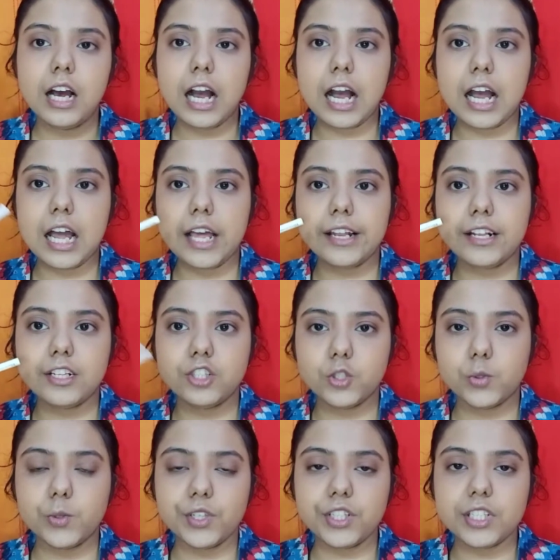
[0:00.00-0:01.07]
I'll
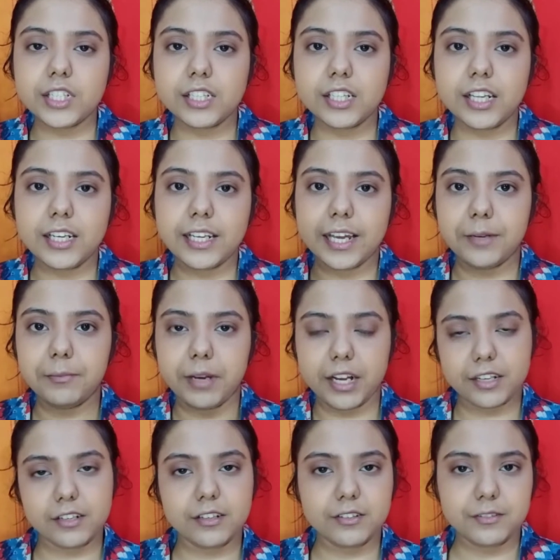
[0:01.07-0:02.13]
do it and then get
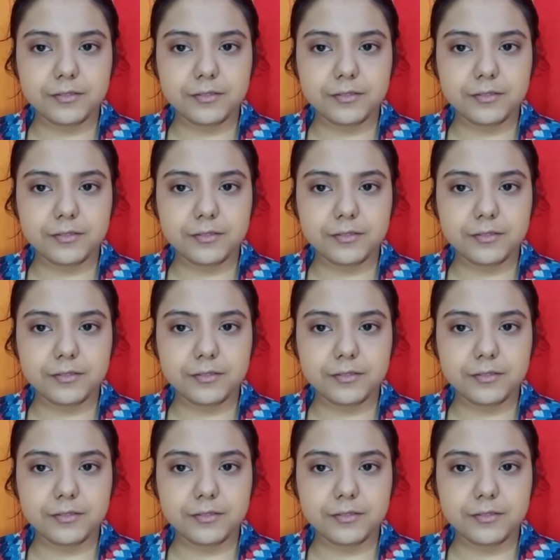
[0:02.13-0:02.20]
back.